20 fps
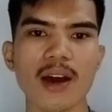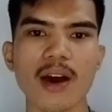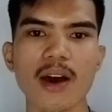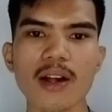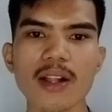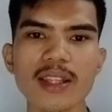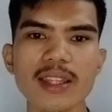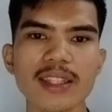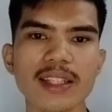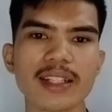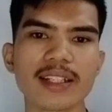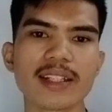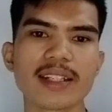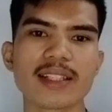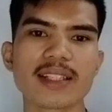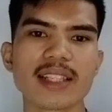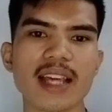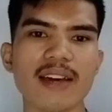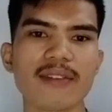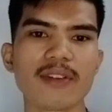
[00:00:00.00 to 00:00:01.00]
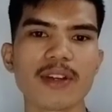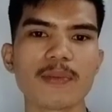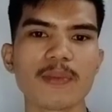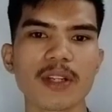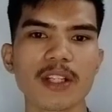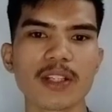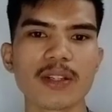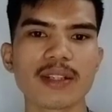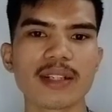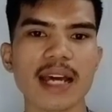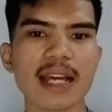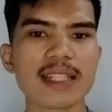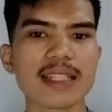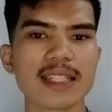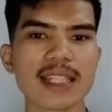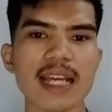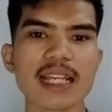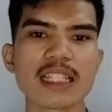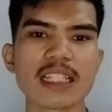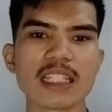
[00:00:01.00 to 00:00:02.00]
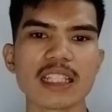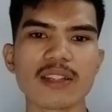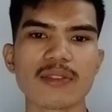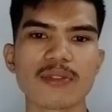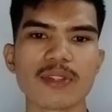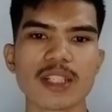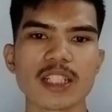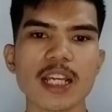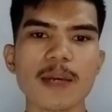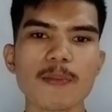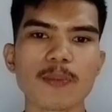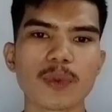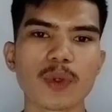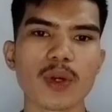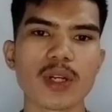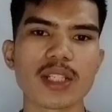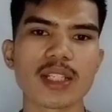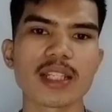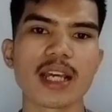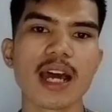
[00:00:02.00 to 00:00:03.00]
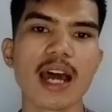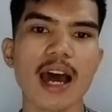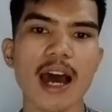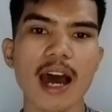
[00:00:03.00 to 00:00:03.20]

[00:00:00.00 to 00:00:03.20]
All 37 million light-sensitive receptors